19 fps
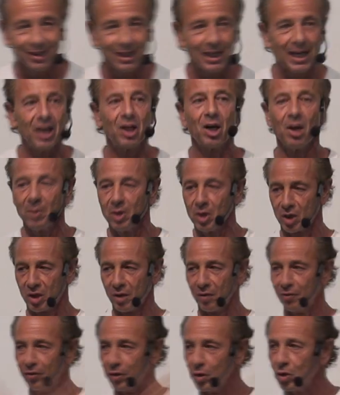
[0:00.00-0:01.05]
and they come into
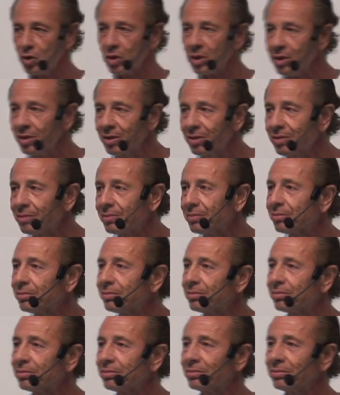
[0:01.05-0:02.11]
confusion.
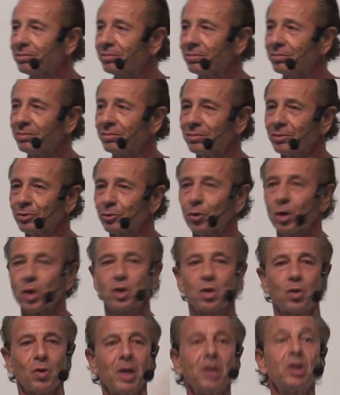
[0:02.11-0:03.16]

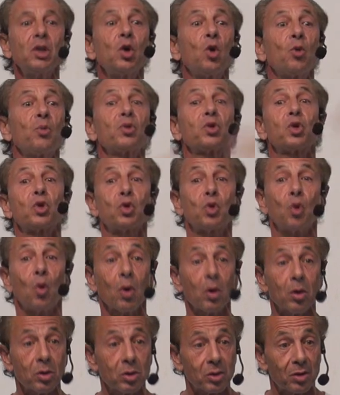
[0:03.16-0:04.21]
Frustration opens the
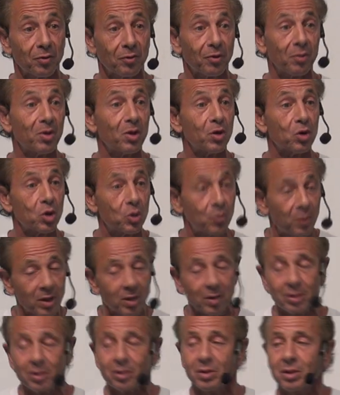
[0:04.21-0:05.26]
doors to familiar
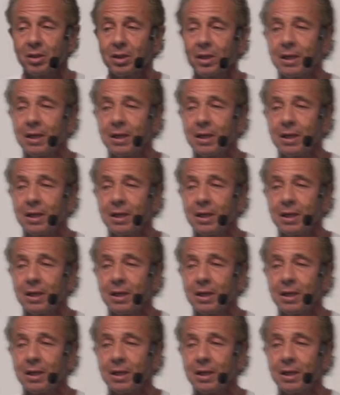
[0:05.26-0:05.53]
spirits